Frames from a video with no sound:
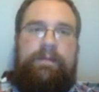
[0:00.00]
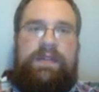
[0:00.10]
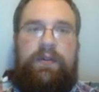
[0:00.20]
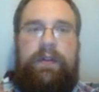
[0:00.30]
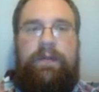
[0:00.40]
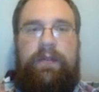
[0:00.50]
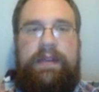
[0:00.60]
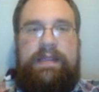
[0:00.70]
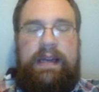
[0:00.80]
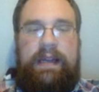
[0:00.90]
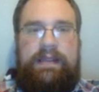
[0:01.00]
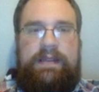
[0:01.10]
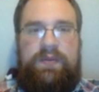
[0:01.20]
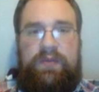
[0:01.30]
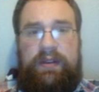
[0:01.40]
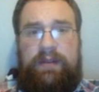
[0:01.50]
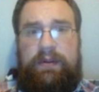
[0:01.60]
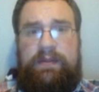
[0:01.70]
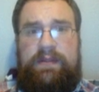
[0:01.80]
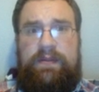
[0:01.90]
Sword of the Void's Eye. This is one of the
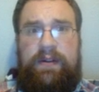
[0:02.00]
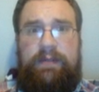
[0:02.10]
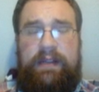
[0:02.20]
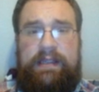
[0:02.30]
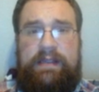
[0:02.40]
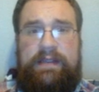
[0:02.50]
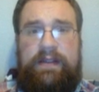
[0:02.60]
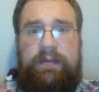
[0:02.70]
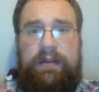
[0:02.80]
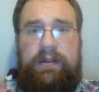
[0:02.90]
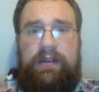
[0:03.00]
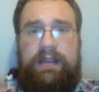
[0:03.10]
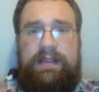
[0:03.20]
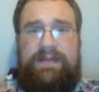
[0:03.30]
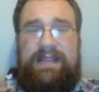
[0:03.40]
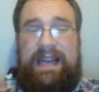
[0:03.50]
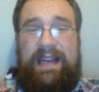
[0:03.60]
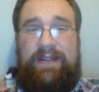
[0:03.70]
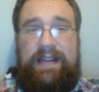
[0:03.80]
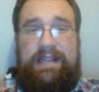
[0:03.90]
bone sword relics I was talking about earlier. This one's kind
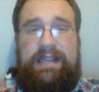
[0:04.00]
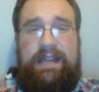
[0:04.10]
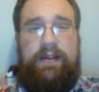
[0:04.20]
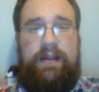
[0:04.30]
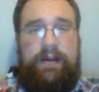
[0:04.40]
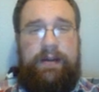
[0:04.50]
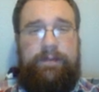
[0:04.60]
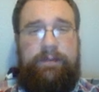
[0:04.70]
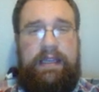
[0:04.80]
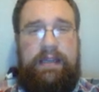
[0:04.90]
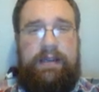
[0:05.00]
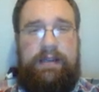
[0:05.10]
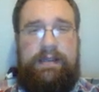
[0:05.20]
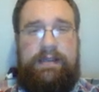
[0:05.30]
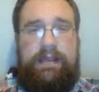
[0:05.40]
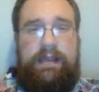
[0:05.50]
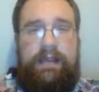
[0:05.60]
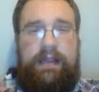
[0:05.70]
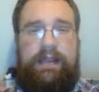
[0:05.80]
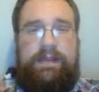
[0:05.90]
of crazy because...
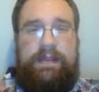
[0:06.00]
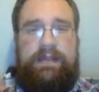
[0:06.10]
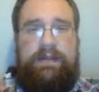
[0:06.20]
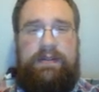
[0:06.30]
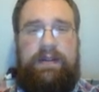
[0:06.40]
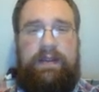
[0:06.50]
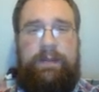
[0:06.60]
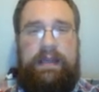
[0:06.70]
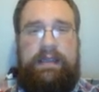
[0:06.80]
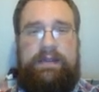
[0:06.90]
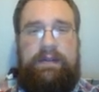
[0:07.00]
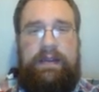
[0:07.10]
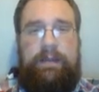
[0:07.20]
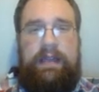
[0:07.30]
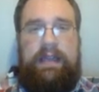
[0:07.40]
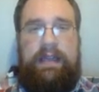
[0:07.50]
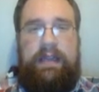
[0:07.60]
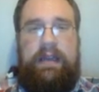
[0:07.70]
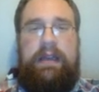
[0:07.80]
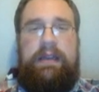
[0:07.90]
It's +2 strength, -3 AP,
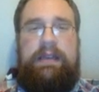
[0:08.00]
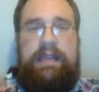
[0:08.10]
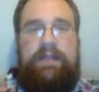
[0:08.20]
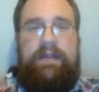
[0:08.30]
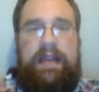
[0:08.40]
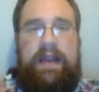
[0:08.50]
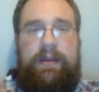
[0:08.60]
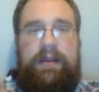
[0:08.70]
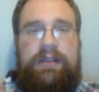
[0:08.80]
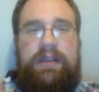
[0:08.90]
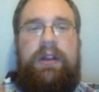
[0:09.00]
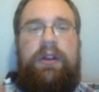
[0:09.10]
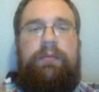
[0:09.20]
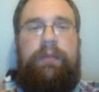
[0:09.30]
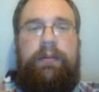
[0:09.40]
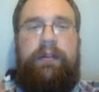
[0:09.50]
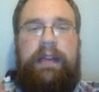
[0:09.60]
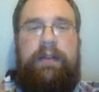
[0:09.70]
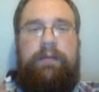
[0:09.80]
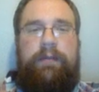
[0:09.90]
D3 damage, rerolling
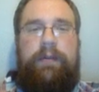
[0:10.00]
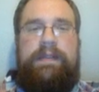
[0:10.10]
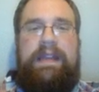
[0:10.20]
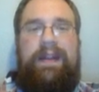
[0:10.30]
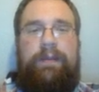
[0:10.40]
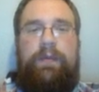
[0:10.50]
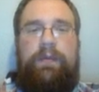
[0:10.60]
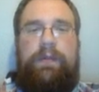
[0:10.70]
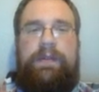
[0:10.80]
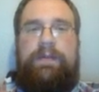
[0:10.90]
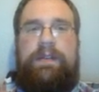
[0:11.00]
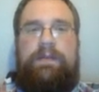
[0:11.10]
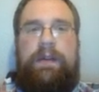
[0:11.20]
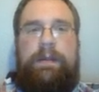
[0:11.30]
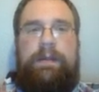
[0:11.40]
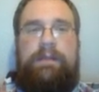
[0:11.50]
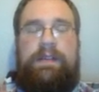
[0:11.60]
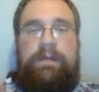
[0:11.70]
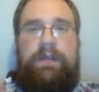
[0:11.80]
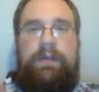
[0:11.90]
hit rolls, and moon rolls for this weapon. So
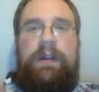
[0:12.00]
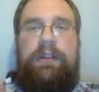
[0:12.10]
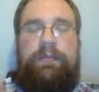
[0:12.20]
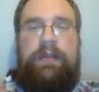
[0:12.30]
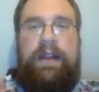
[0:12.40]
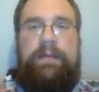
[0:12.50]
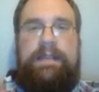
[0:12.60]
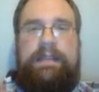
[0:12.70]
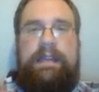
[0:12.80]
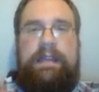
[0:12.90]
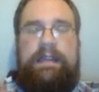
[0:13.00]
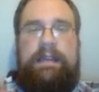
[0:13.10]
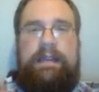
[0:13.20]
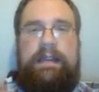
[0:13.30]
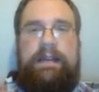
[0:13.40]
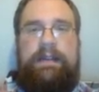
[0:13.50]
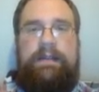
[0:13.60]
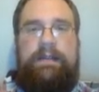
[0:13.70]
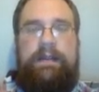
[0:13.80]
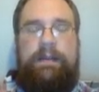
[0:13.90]
if you want your Primus to get in there
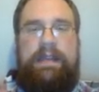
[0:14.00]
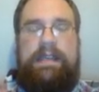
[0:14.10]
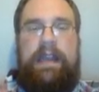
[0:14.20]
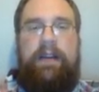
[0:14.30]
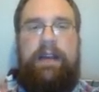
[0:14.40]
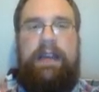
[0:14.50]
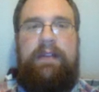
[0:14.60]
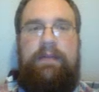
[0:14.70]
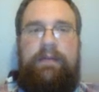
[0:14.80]
and be scary,